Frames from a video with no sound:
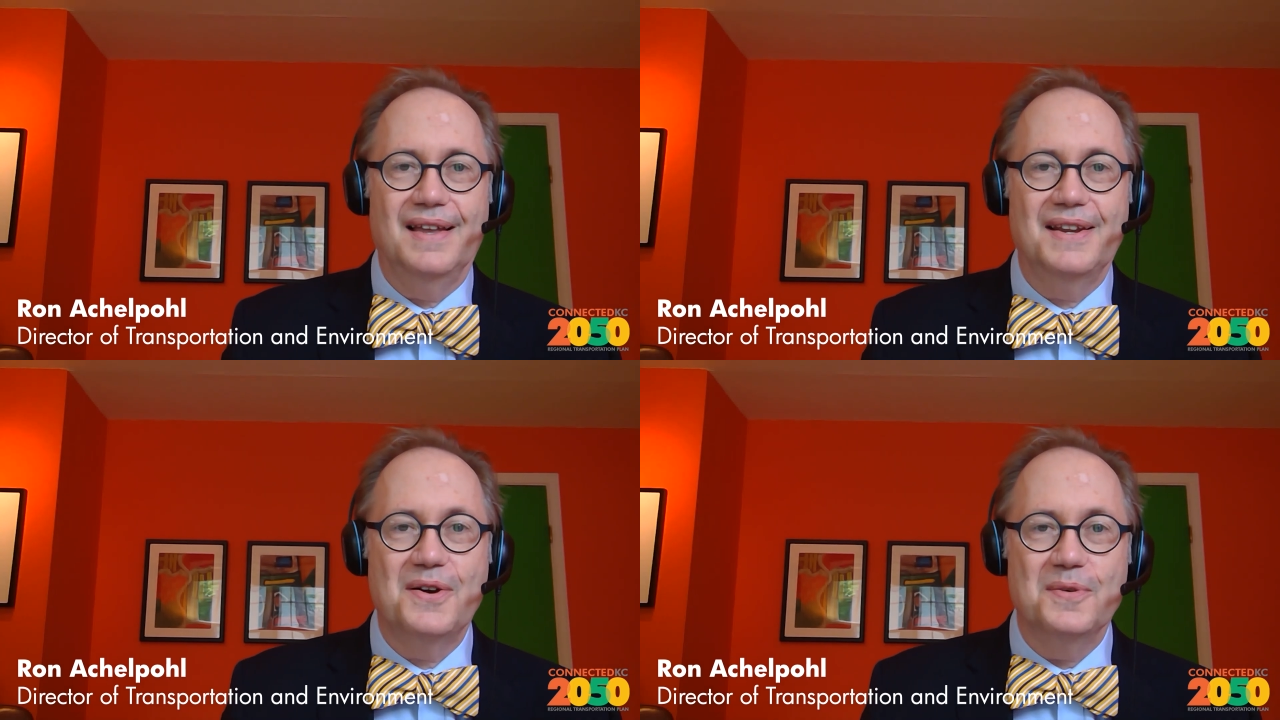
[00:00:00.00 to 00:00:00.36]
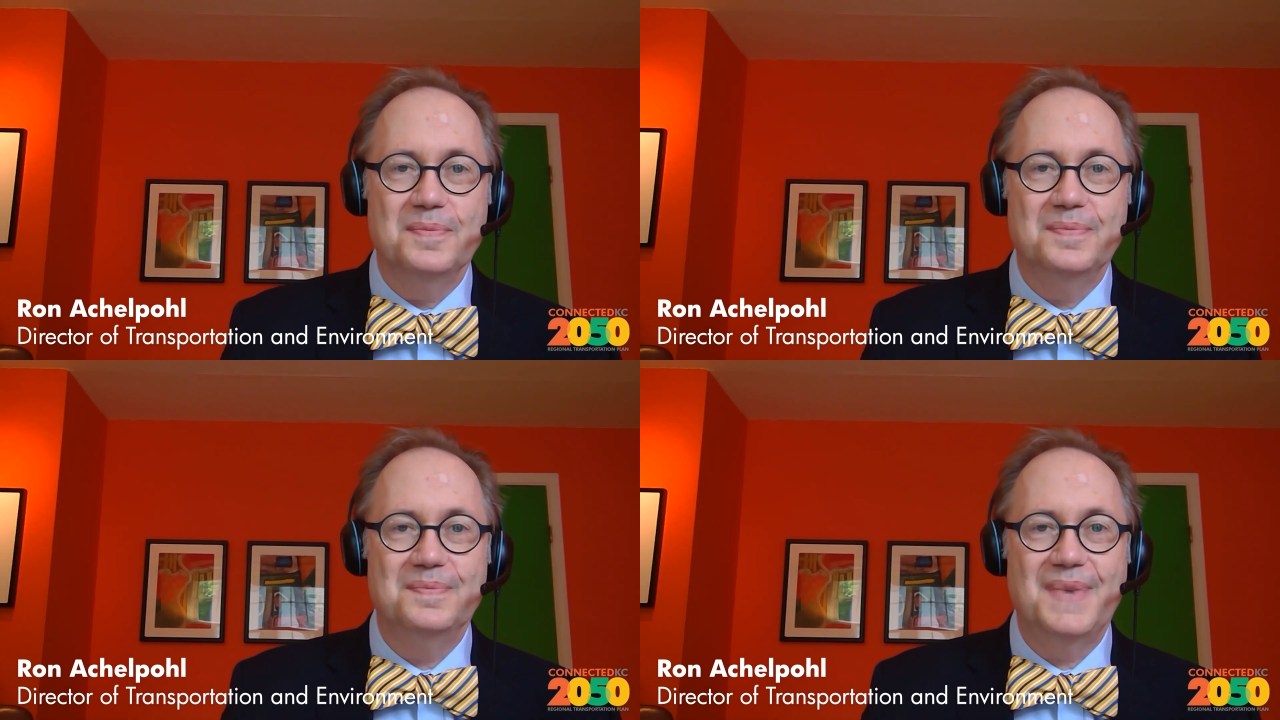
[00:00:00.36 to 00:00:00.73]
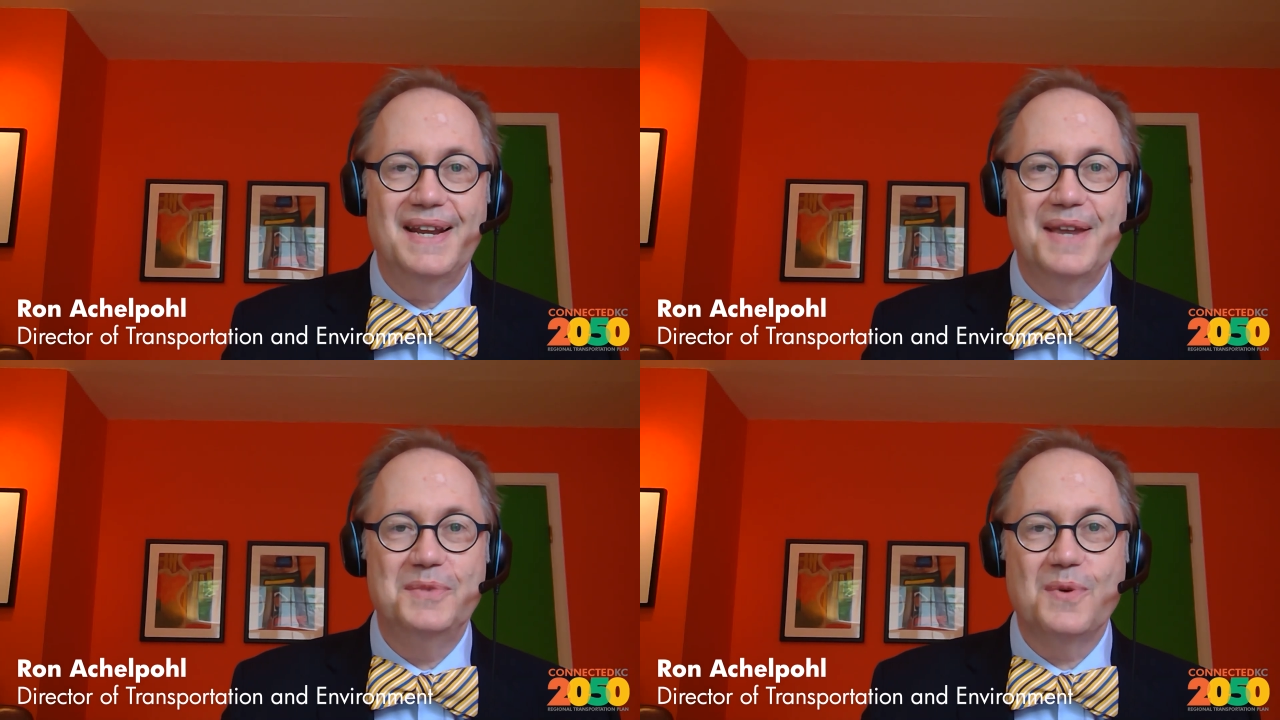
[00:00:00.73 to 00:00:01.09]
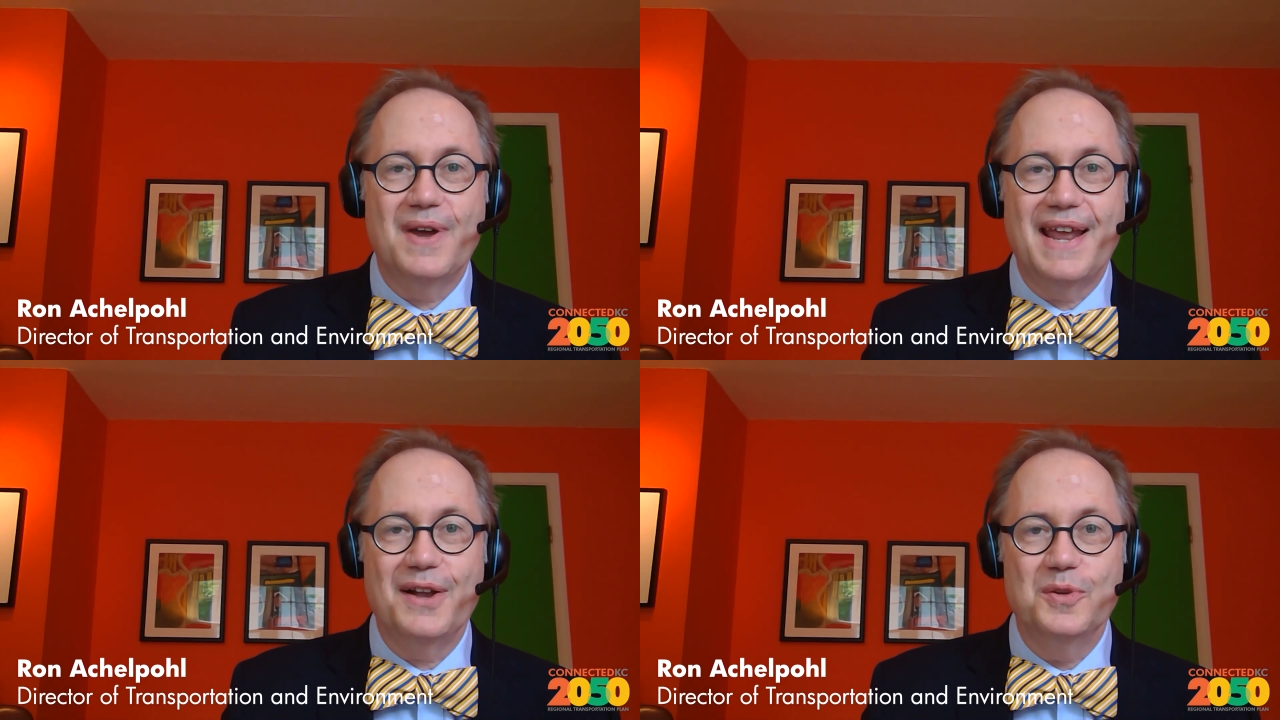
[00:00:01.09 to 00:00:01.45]
Hello, my name is
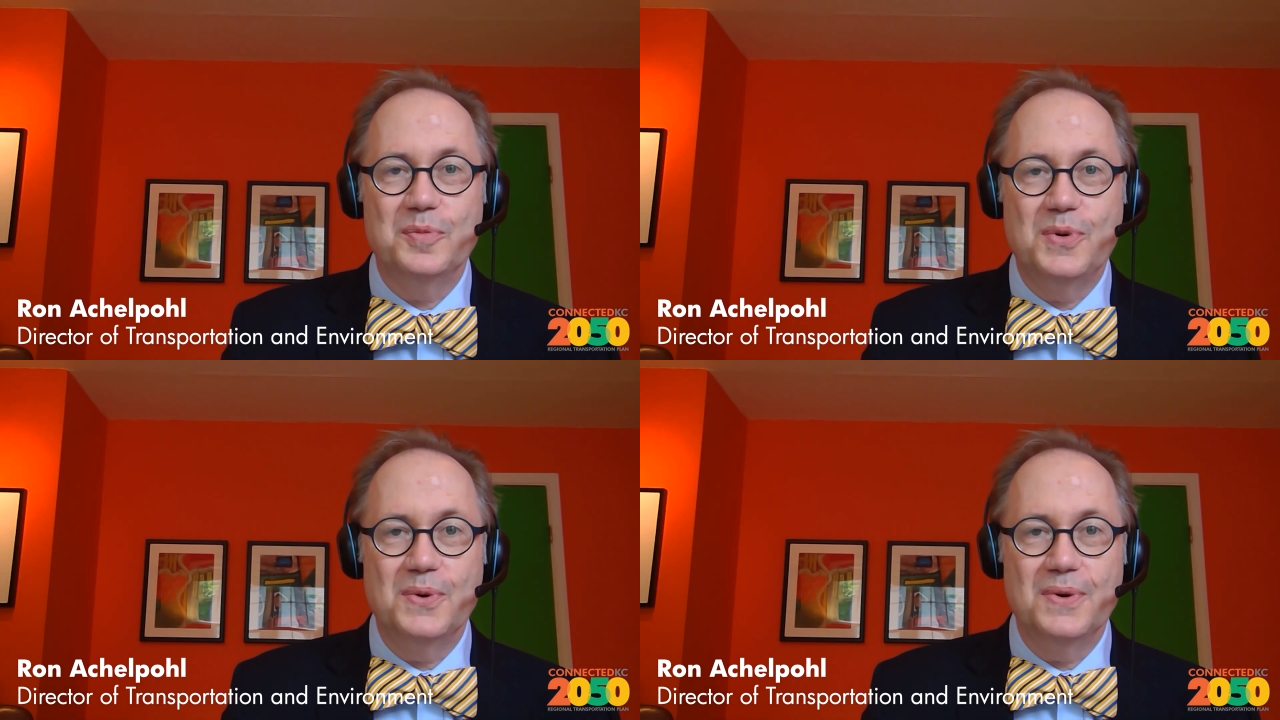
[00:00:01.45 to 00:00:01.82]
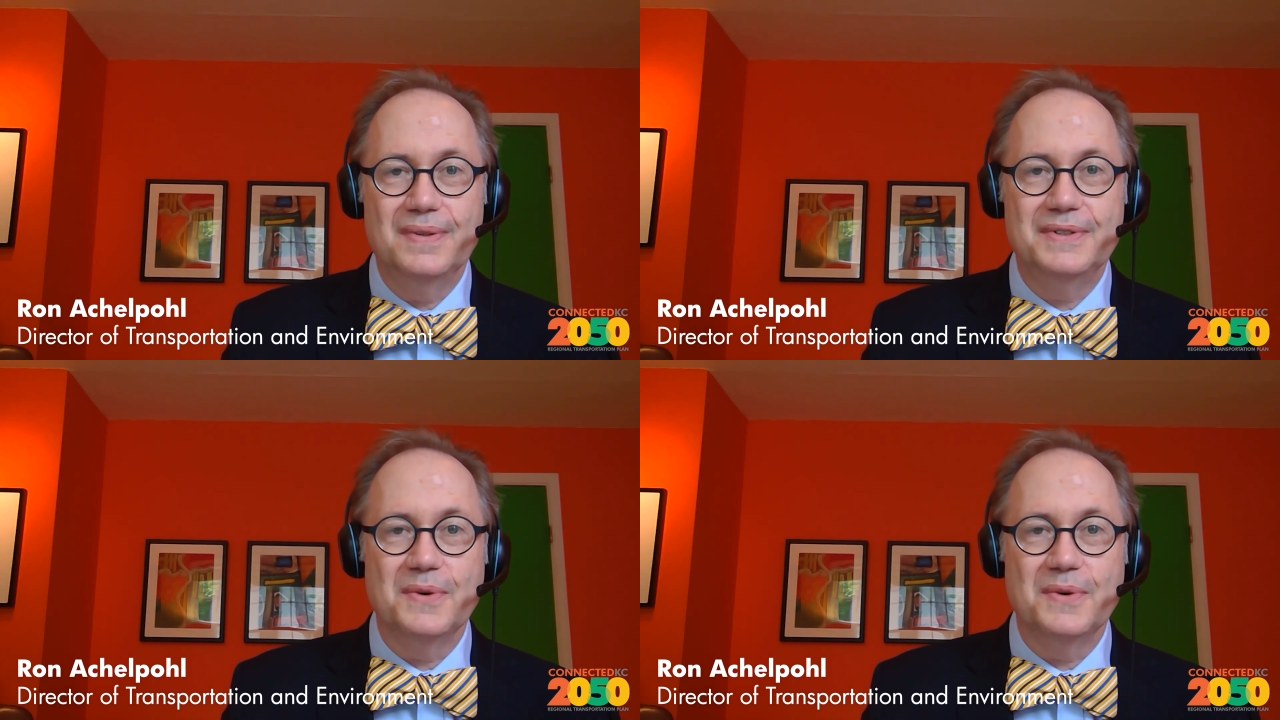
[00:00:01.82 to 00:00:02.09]
Ron Achelpohl,